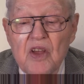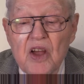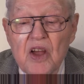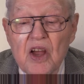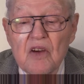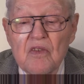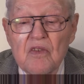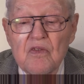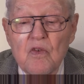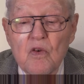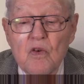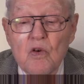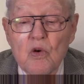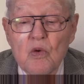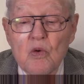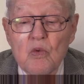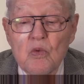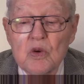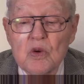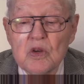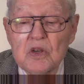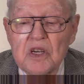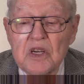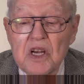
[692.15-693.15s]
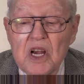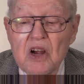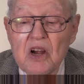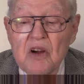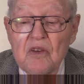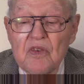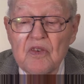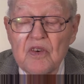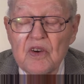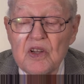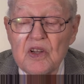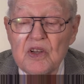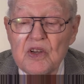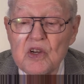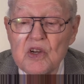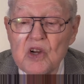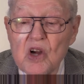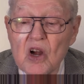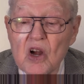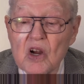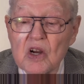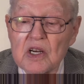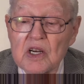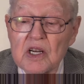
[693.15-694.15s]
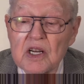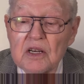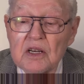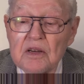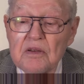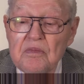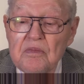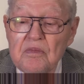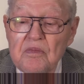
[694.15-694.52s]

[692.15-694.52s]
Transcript: therefore was carefully guarded.